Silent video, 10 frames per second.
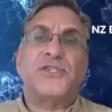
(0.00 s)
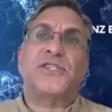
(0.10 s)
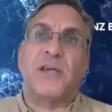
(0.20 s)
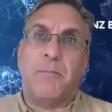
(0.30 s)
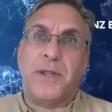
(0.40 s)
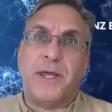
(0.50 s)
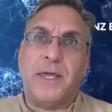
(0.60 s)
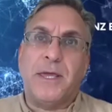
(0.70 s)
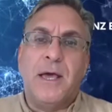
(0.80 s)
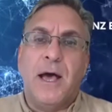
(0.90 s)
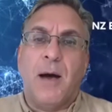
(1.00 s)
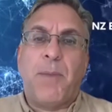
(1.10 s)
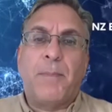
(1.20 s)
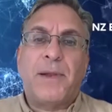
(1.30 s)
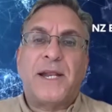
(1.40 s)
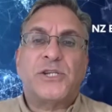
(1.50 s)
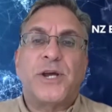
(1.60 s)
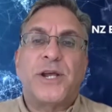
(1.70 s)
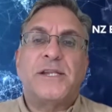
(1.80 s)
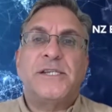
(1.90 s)
company, a publicly
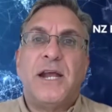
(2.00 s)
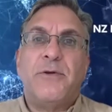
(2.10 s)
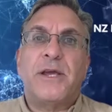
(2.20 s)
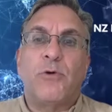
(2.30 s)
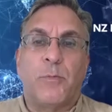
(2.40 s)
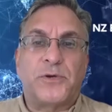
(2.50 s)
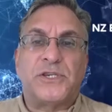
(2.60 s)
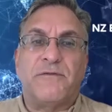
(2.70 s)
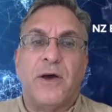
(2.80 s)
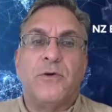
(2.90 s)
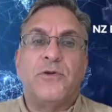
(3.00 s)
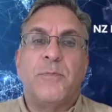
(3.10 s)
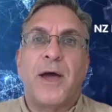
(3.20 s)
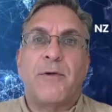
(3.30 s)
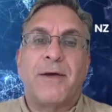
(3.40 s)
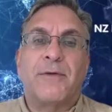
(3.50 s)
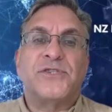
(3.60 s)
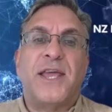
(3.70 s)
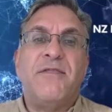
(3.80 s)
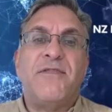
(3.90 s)
traded dairy cooperative owned by around
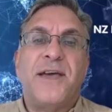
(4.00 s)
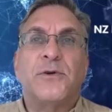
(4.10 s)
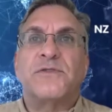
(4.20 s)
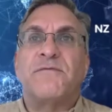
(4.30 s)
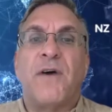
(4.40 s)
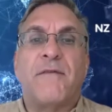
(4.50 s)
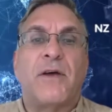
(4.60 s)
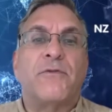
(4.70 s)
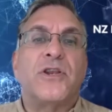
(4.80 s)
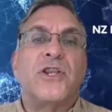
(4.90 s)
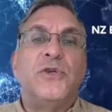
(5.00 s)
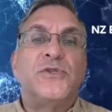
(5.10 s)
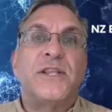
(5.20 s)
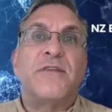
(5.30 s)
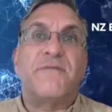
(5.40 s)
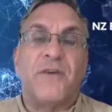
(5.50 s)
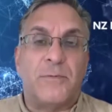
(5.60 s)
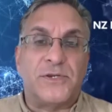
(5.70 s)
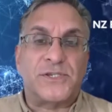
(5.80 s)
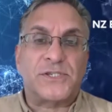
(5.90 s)
10,500 New Zealand
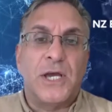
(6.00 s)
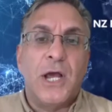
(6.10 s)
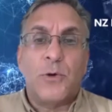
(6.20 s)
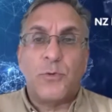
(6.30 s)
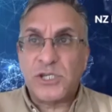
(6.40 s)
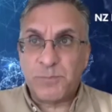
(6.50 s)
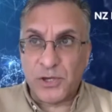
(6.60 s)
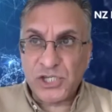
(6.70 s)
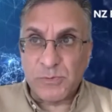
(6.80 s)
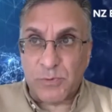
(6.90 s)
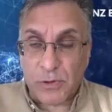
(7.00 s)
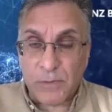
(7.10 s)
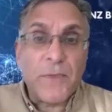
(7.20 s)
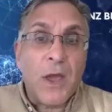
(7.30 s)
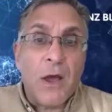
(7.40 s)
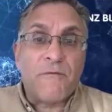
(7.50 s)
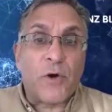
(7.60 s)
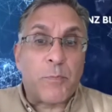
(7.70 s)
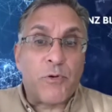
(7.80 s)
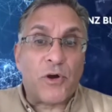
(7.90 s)
farmers, responsible for
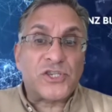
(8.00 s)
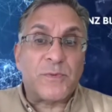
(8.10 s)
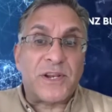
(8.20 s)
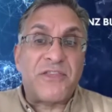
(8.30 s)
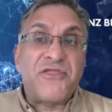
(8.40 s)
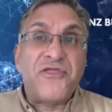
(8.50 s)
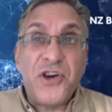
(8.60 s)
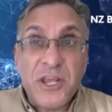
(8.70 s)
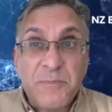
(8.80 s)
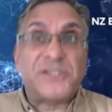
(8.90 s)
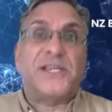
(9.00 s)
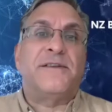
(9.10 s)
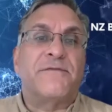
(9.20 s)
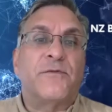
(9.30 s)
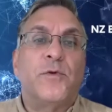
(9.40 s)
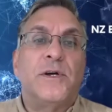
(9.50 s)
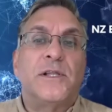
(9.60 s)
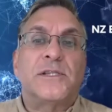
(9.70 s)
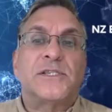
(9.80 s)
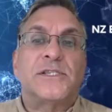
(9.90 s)
approximately 30% of the
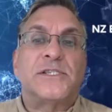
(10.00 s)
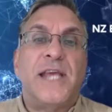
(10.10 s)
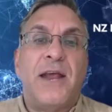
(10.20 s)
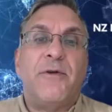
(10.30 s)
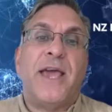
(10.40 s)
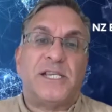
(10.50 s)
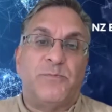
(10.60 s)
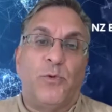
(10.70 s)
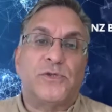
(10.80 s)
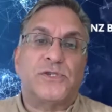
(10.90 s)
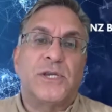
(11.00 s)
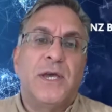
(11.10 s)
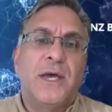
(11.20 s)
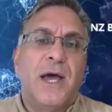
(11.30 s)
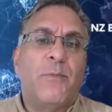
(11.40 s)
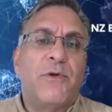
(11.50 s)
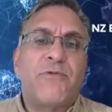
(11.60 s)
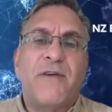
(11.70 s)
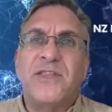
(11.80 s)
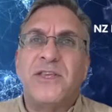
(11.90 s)
world's dairy exports and
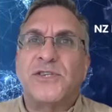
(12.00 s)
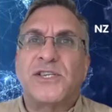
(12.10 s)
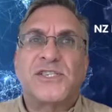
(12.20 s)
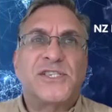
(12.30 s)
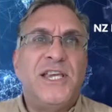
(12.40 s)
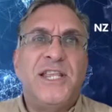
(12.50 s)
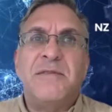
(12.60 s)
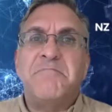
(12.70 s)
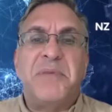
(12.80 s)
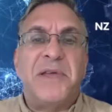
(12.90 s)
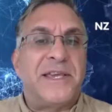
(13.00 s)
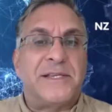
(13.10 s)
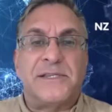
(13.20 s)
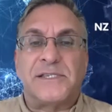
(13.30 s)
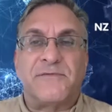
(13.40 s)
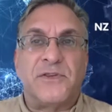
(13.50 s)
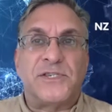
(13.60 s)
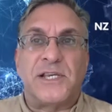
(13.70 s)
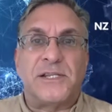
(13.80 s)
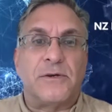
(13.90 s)
with revenues exceeding billions of New
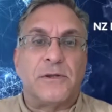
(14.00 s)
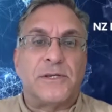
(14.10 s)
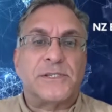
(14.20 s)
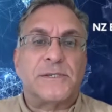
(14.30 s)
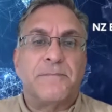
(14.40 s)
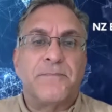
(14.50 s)
Zealand dollars.